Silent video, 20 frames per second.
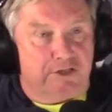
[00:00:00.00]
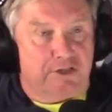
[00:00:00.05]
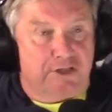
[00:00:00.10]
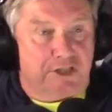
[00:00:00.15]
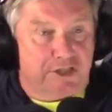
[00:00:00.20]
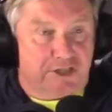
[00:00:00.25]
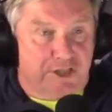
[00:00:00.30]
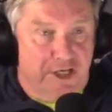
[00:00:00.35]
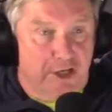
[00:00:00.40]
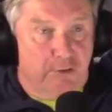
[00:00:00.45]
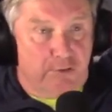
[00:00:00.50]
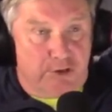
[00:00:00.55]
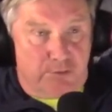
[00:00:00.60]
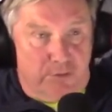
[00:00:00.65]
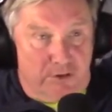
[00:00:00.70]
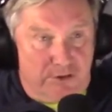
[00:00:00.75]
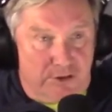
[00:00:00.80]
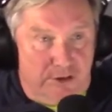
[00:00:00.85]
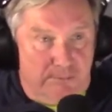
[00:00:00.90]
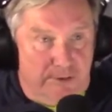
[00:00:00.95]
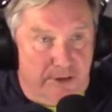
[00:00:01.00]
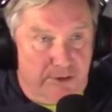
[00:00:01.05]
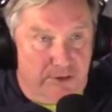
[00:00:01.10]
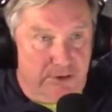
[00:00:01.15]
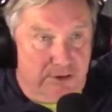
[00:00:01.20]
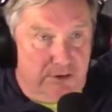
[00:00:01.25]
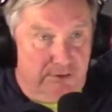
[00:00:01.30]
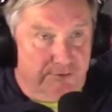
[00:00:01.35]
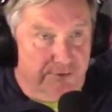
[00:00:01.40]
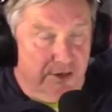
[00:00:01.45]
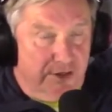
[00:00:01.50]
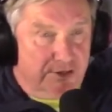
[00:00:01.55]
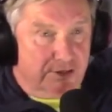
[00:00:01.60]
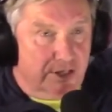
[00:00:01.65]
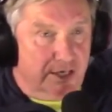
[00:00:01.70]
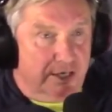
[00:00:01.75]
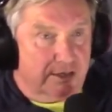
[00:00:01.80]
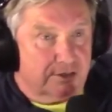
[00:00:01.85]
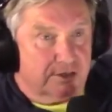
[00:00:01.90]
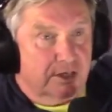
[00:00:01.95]
to distinguish one's own emotions in the first
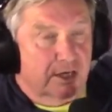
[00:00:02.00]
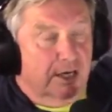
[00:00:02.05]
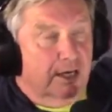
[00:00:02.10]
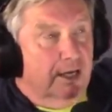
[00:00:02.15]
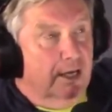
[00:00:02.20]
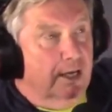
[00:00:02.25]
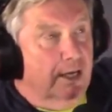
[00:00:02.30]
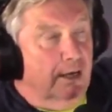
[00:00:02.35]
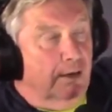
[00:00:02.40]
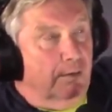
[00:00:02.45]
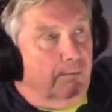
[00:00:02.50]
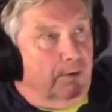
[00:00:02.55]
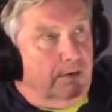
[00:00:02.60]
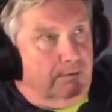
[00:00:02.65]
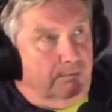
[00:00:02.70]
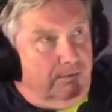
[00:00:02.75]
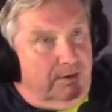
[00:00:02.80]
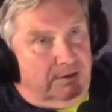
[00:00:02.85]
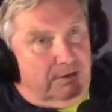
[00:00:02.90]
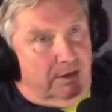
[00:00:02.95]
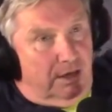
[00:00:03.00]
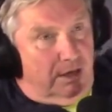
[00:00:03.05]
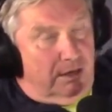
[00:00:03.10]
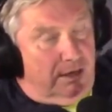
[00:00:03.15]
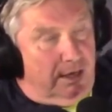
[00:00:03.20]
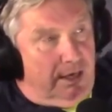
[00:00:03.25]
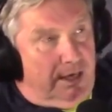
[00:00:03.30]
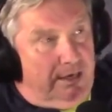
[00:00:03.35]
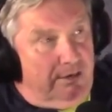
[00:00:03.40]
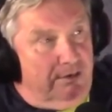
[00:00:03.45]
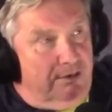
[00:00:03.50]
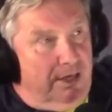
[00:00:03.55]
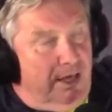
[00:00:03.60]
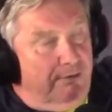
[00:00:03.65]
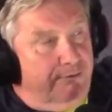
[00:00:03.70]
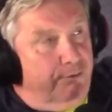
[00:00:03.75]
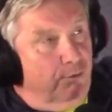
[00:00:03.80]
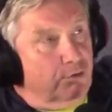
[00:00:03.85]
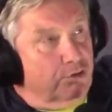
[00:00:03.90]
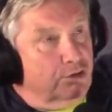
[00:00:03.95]
case, and
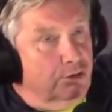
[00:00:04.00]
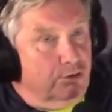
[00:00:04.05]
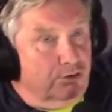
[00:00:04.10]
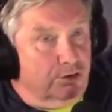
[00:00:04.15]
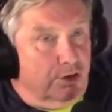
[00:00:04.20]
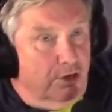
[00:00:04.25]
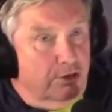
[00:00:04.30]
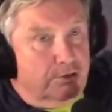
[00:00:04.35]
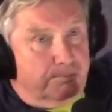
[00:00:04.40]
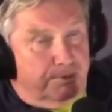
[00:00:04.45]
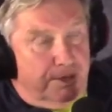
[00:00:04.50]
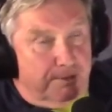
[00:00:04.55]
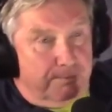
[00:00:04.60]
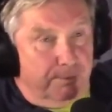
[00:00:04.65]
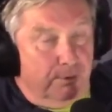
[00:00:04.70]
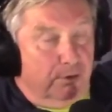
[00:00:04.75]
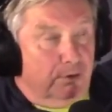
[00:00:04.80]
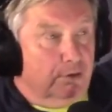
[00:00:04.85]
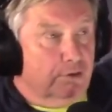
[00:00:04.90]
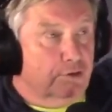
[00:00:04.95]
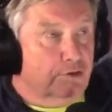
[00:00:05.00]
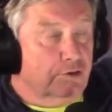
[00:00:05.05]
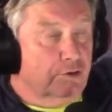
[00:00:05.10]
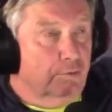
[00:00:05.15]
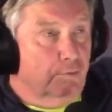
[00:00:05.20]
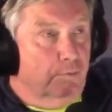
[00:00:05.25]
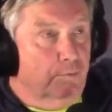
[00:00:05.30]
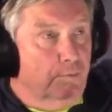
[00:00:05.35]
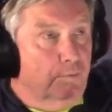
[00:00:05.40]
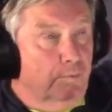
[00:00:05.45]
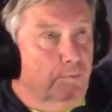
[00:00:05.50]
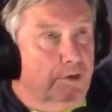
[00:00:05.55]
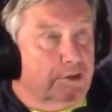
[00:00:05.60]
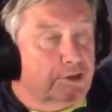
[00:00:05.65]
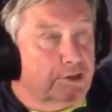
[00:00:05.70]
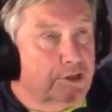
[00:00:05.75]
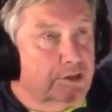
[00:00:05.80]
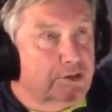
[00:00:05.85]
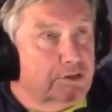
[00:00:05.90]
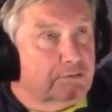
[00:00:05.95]
therefore took those people,
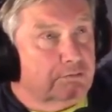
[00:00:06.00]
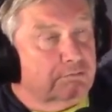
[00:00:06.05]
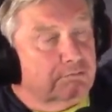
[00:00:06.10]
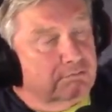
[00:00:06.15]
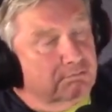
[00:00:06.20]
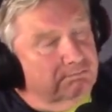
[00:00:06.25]
which is